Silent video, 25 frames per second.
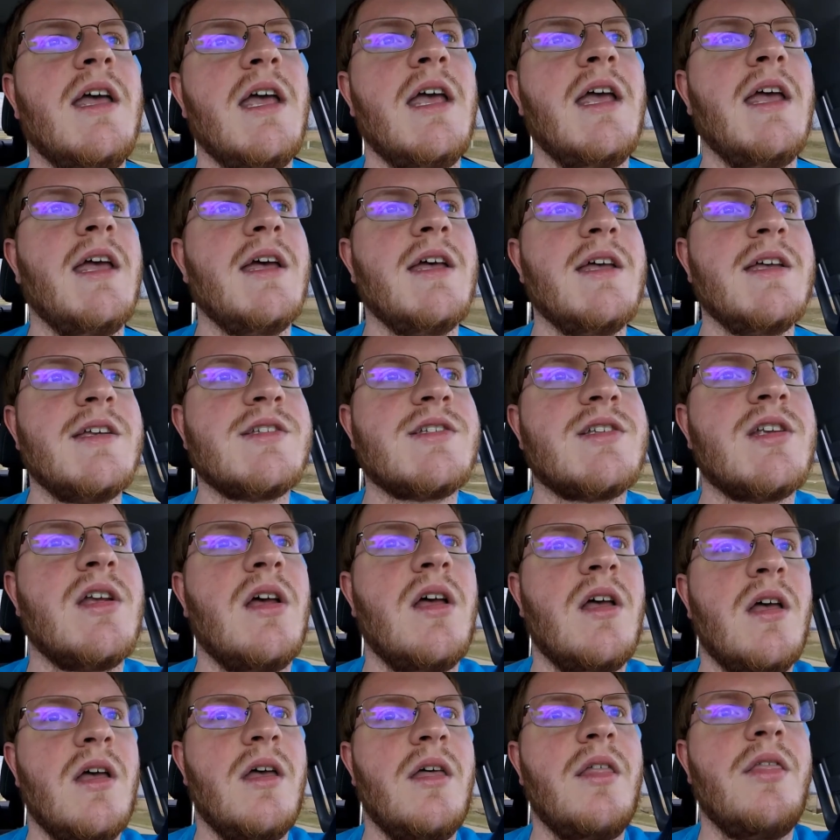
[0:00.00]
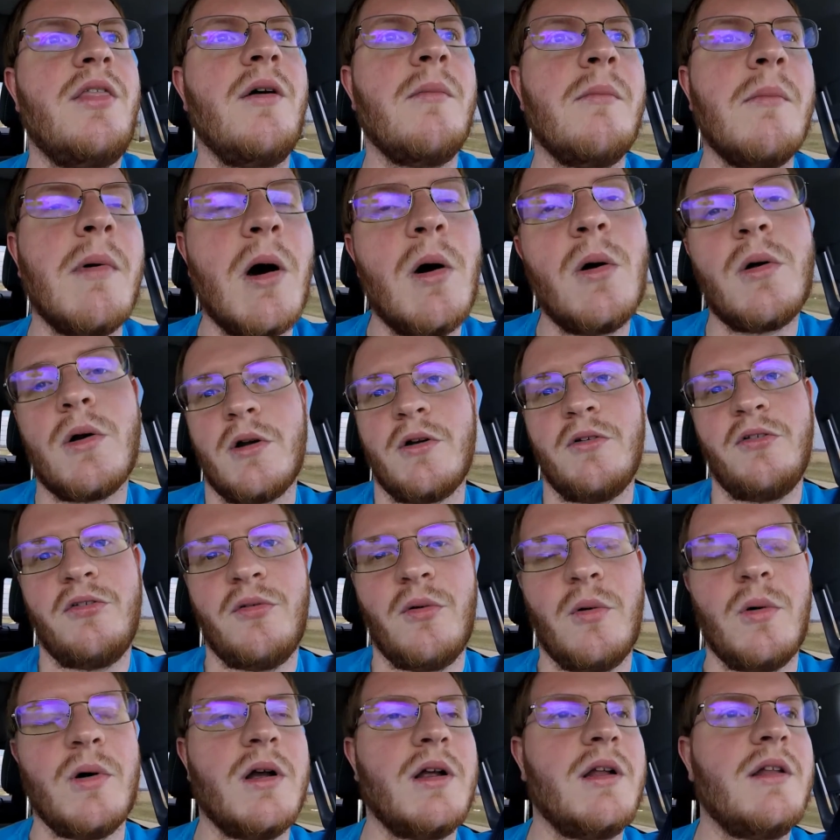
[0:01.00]
is the motor
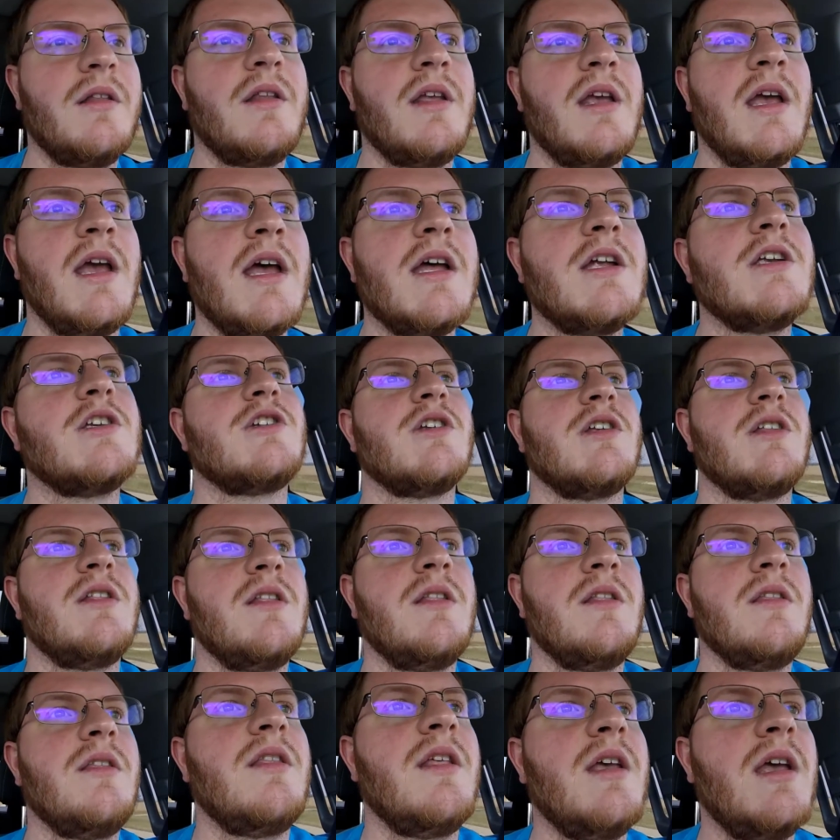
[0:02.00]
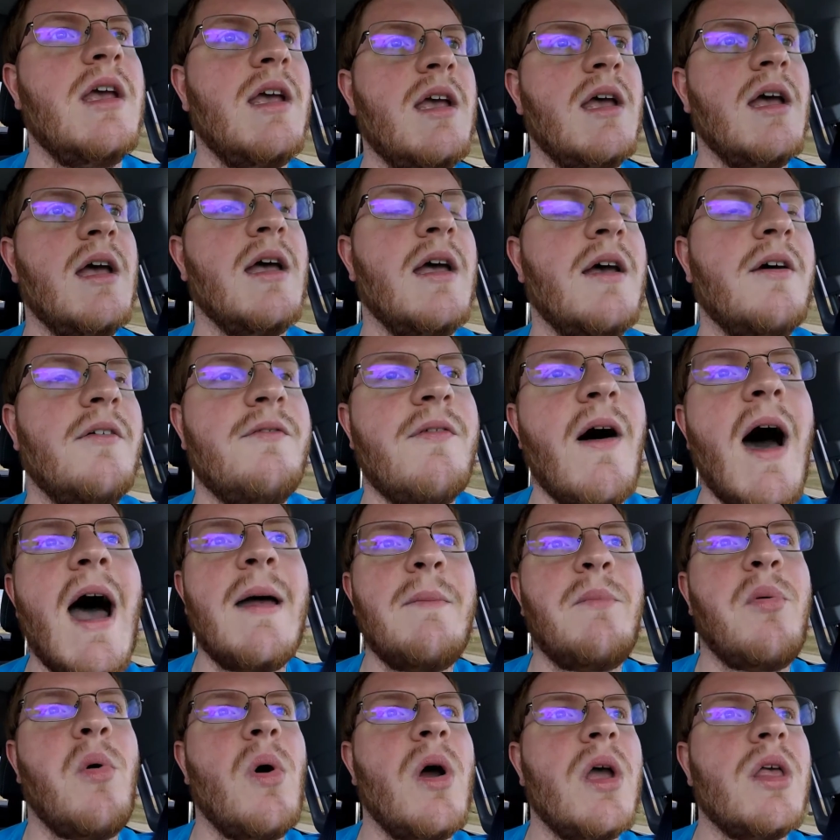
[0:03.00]
for it, the engine, the
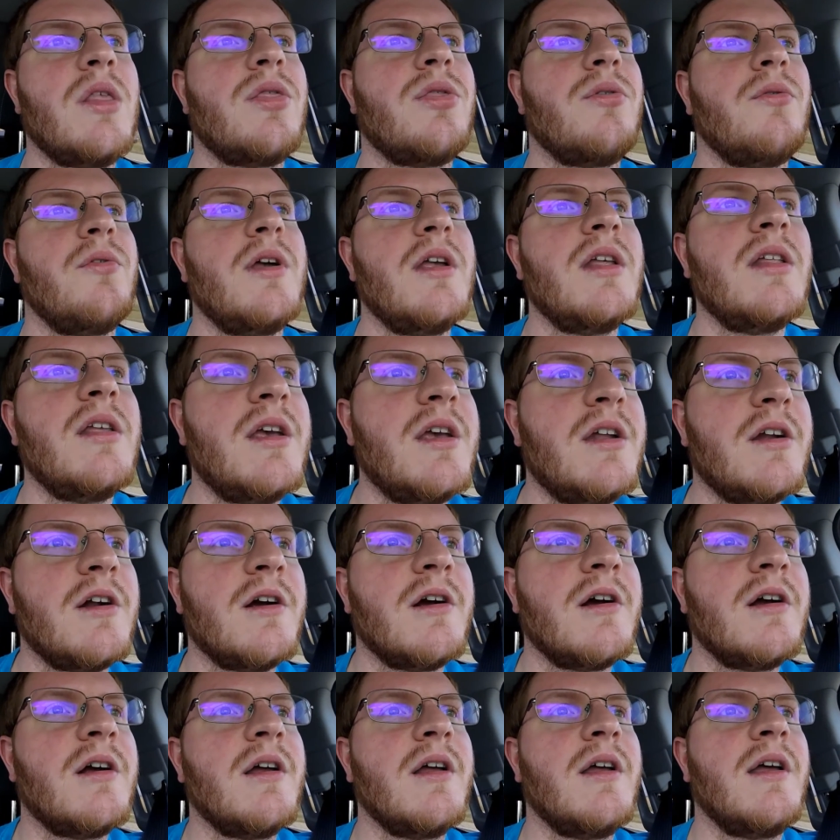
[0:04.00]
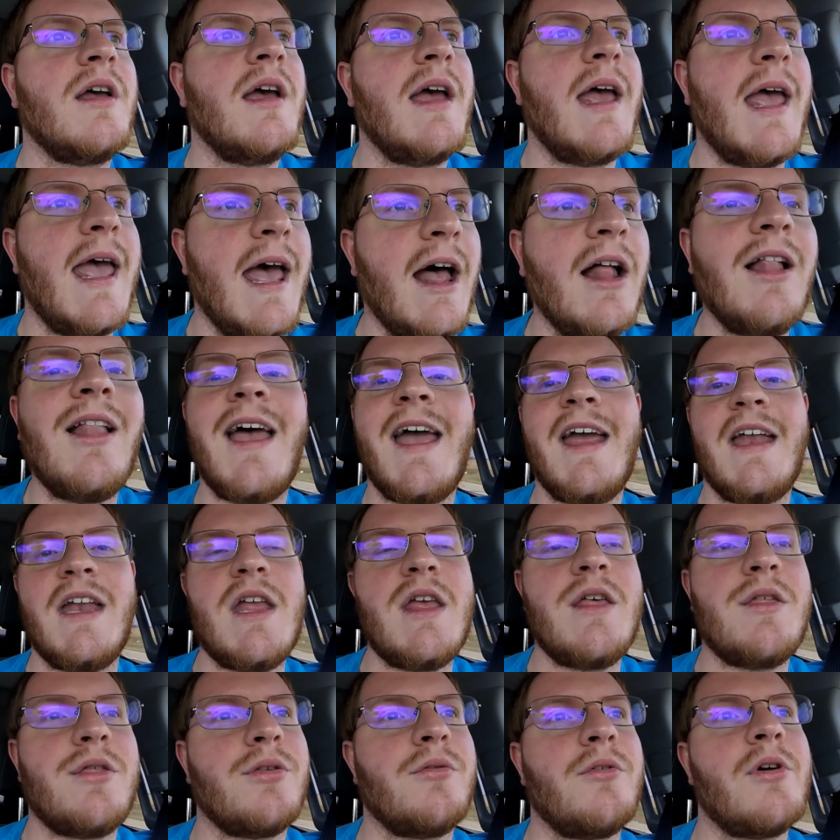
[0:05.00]
5.3 liter
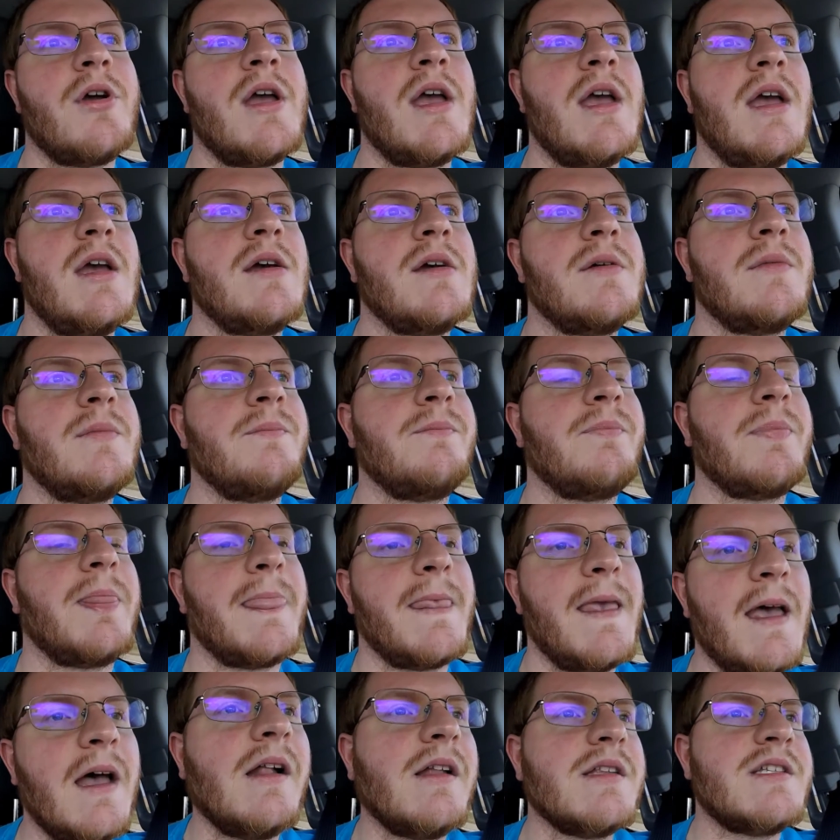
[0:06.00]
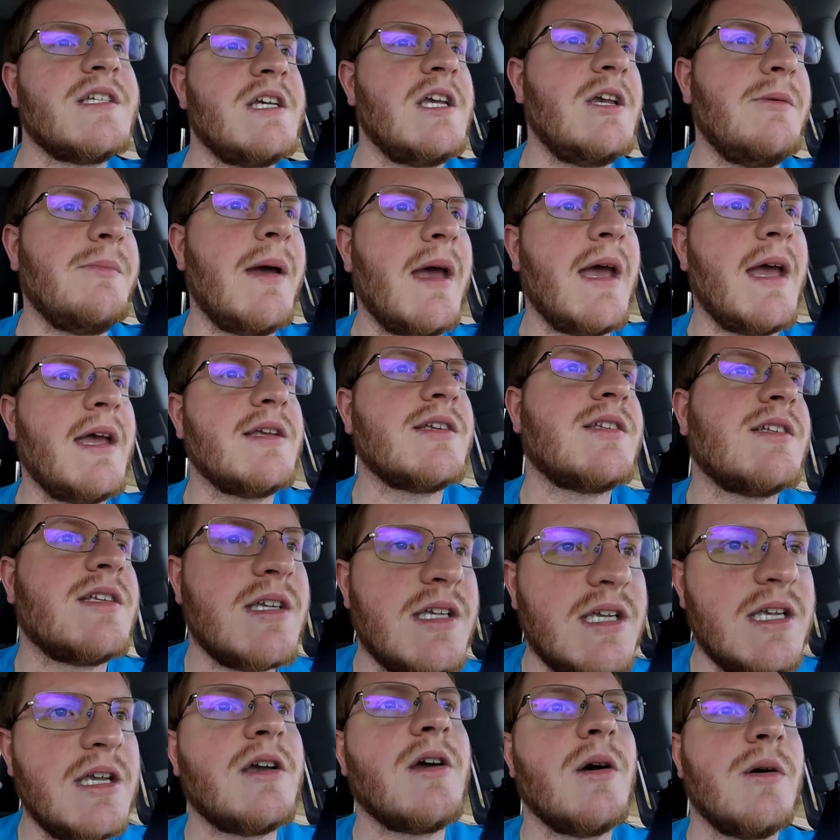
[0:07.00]
L83 LT
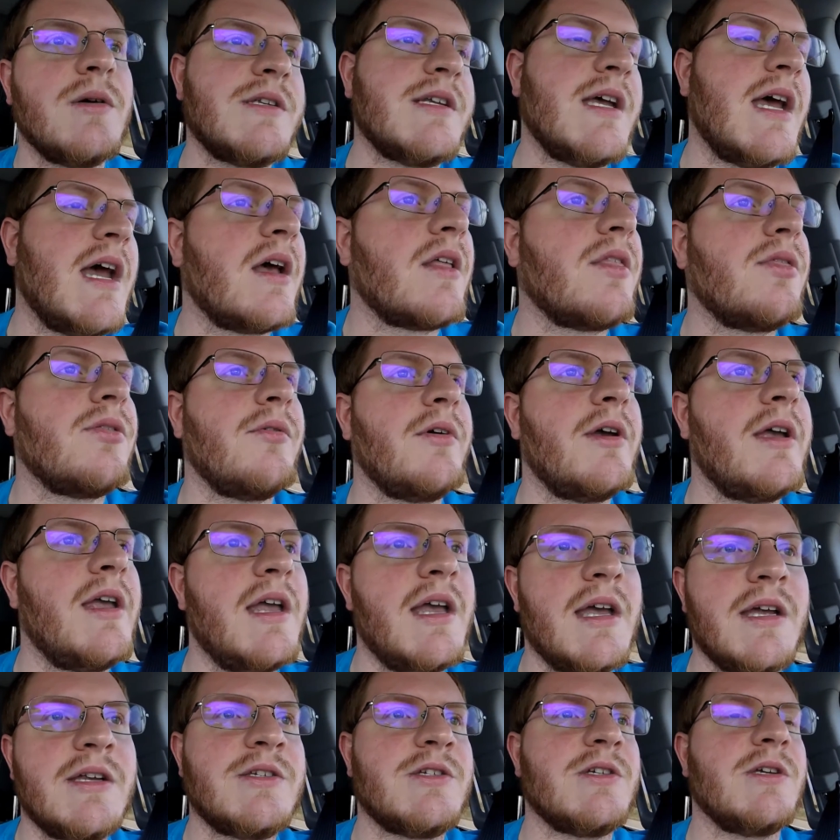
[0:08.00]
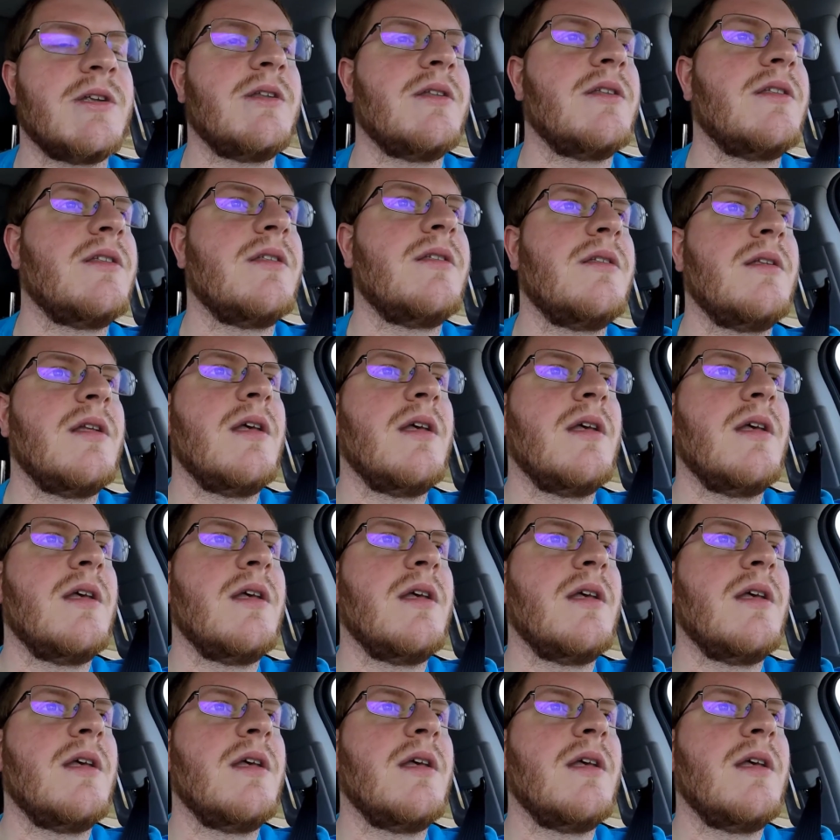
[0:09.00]
based Ecotec 3 engine.